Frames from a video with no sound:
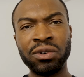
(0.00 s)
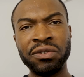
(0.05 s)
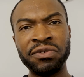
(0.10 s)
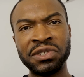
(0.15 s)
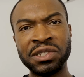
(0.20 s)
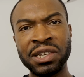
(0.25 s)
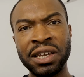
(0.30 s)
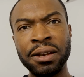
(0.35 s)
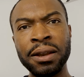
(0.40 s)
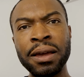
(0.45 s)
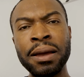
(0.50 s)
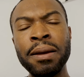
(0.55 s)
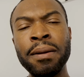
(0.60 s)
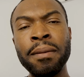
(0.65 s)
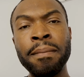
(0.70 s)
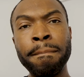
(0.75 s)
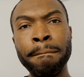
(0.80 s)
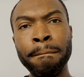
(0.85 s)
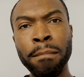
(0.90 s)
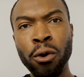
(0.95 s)
we've seen
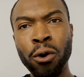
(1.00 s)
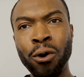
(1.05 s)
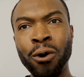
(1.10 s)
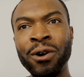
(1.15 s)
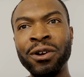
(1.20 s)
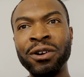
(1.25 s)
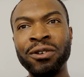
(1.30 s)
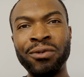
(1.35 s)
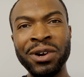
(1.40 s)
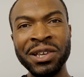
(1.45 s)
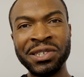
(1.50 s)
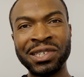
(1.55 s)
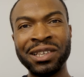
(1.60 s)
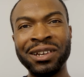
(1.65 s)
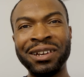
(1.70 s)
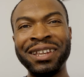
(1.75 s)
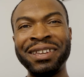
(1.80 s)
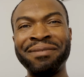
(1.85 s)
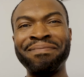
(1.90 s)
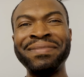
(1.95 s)
more
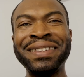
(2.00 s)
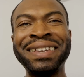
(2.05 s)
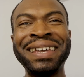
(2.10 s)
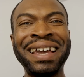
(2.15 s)
recently.